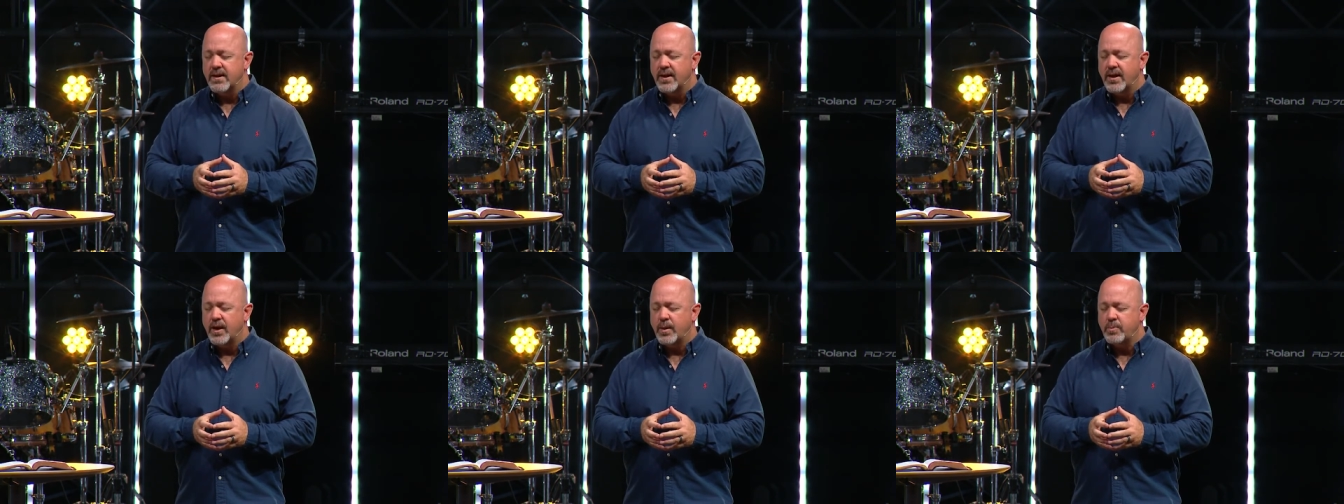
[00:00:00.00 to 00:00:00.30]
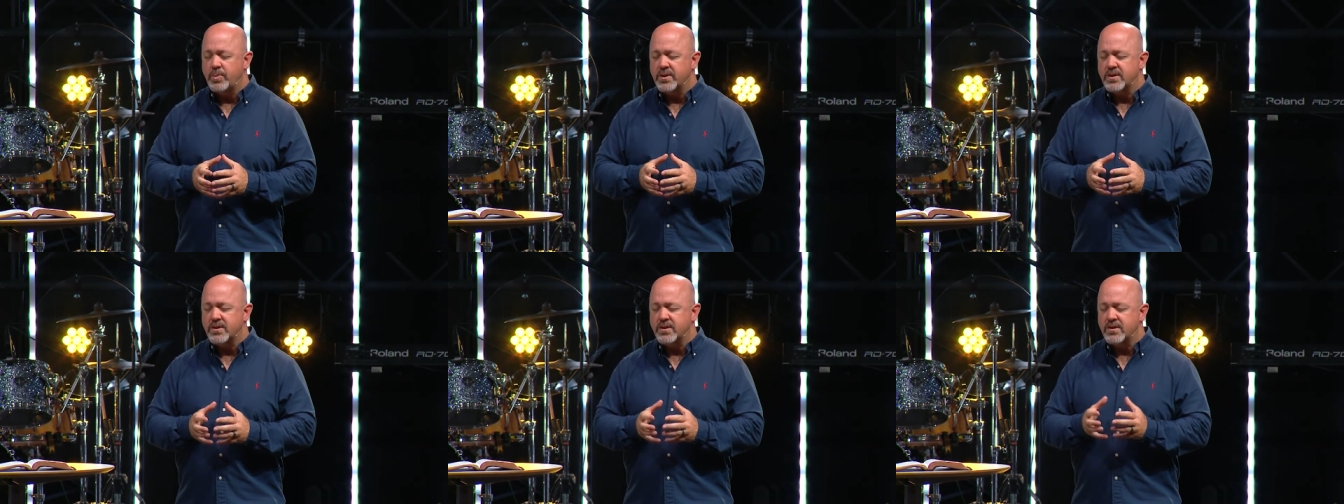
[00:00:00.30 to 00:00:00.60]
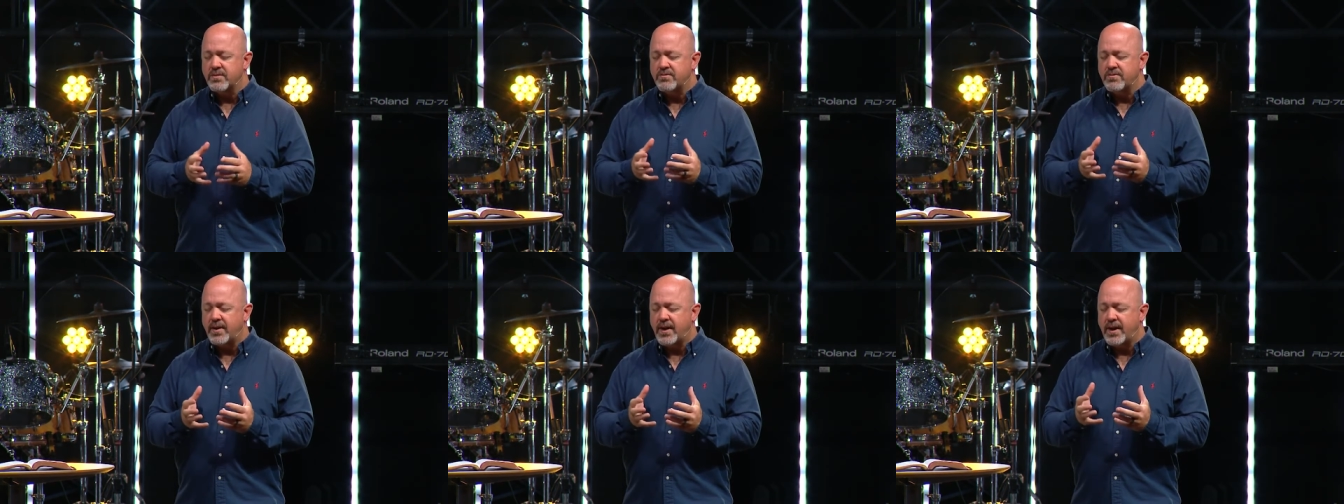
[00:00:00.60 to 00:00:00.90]
Help us
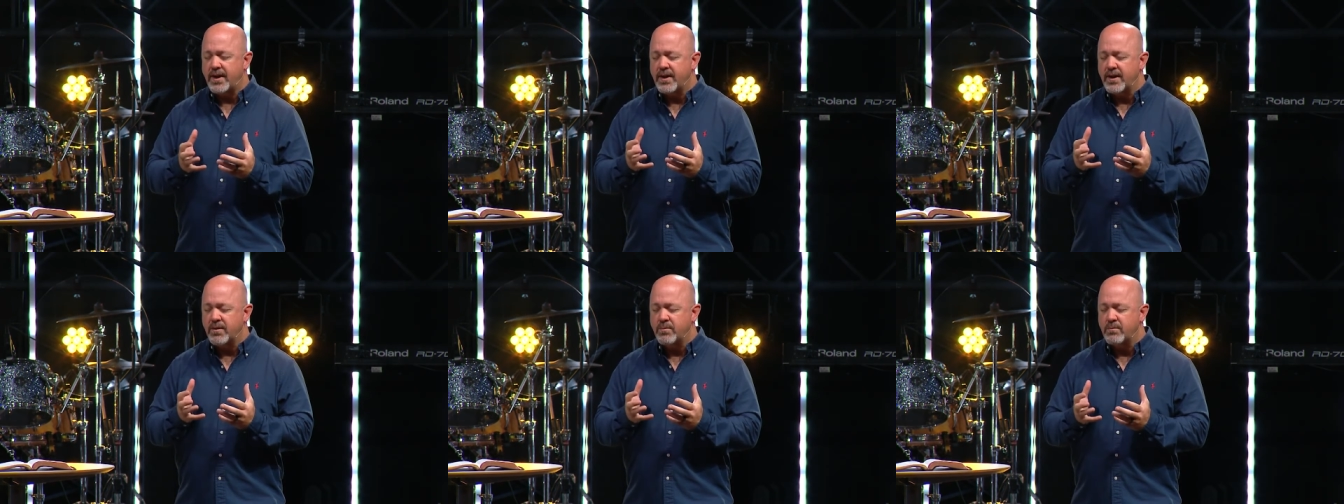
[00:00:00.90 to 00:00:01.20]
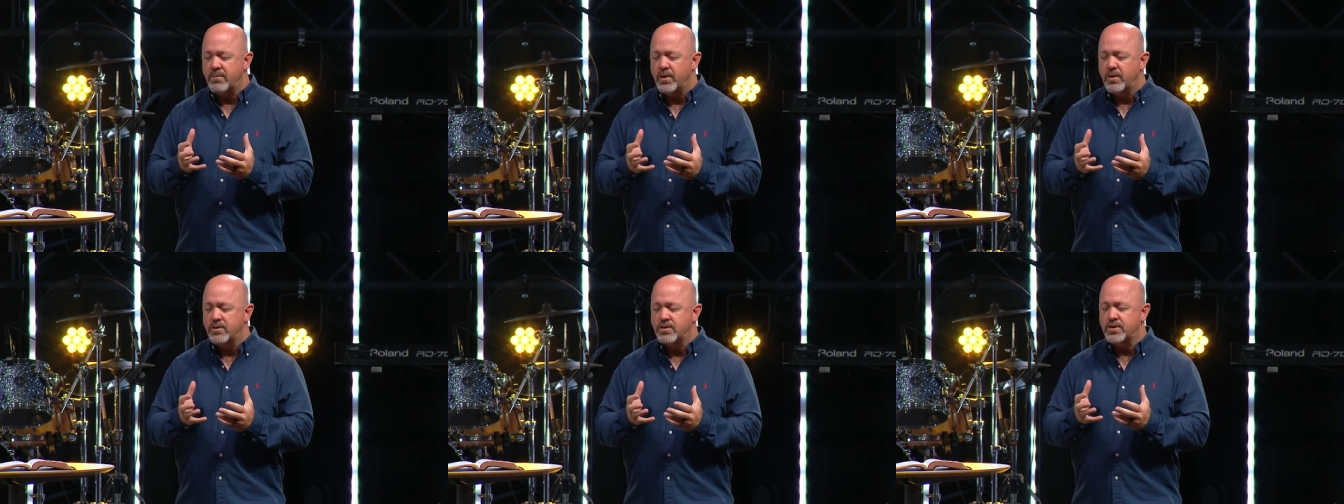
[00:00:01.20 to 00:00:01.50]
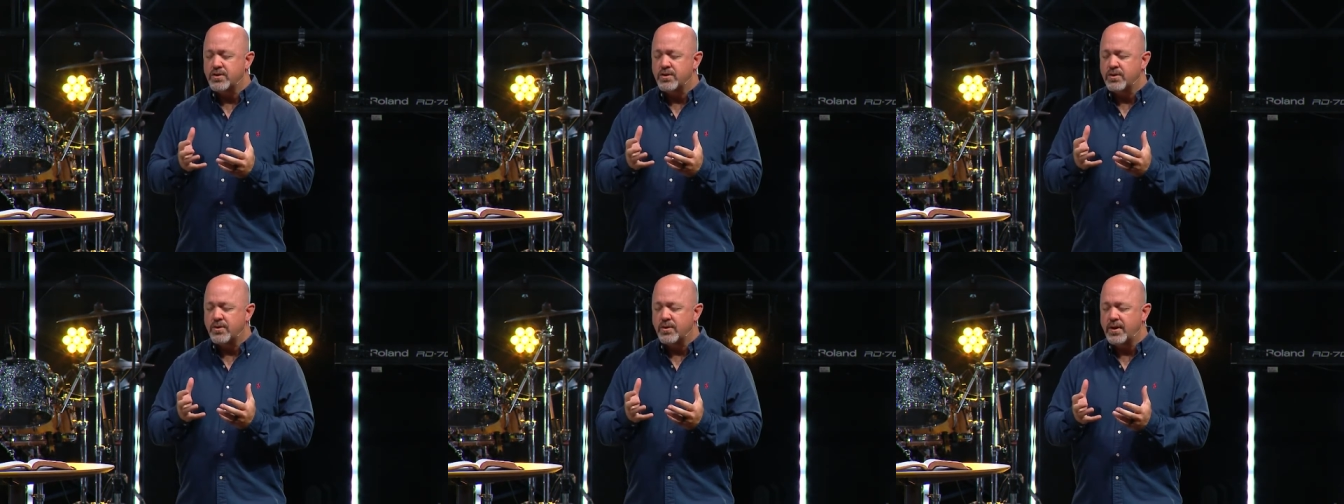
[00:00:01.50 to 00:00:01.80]
to find
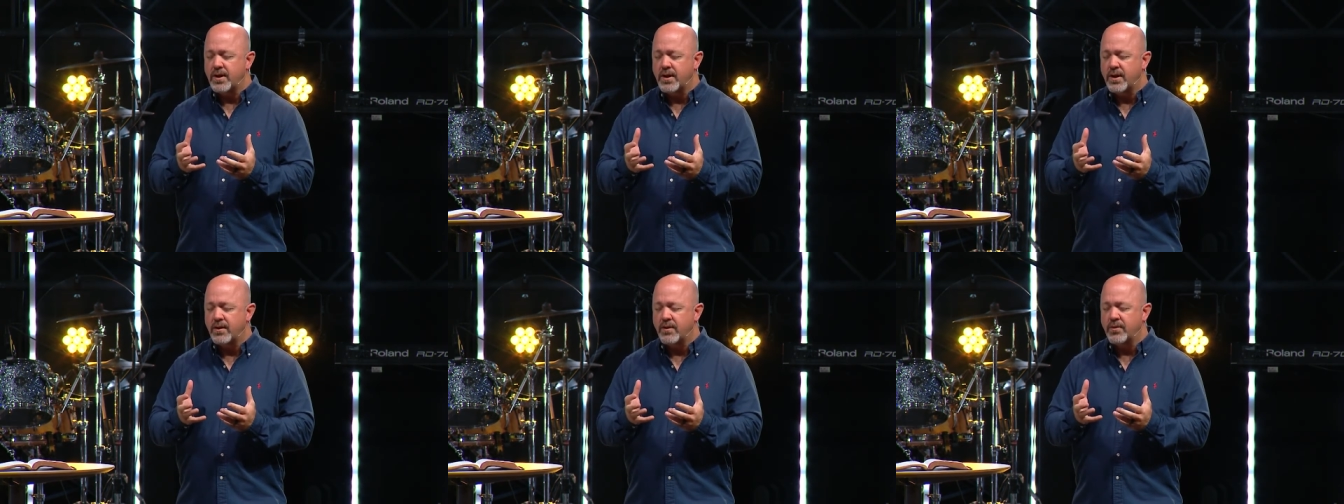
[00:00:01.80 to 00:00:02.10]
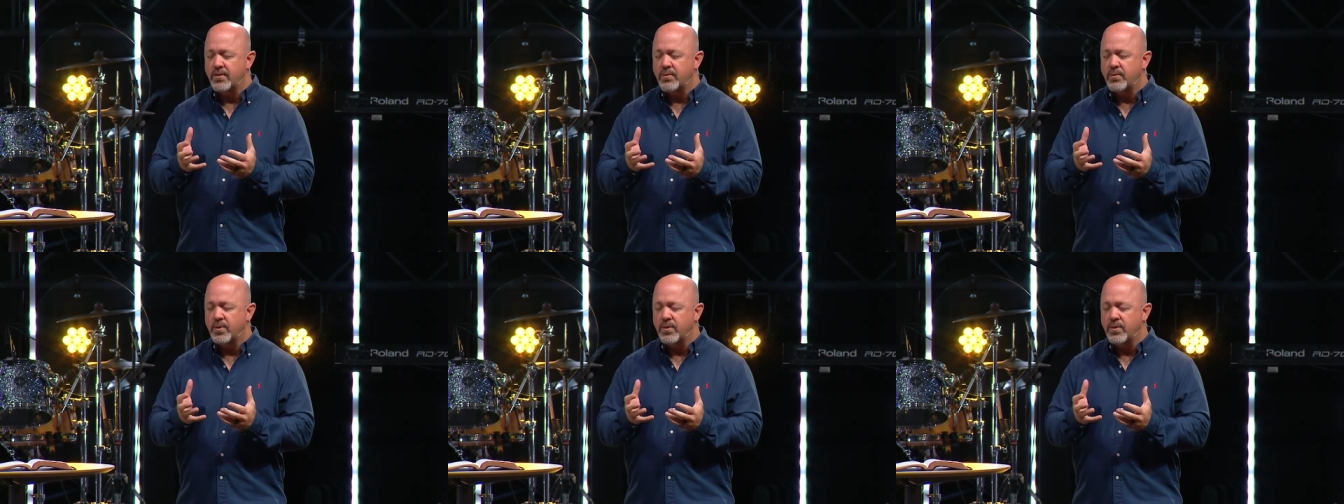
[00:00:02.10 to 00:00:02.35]
emotional health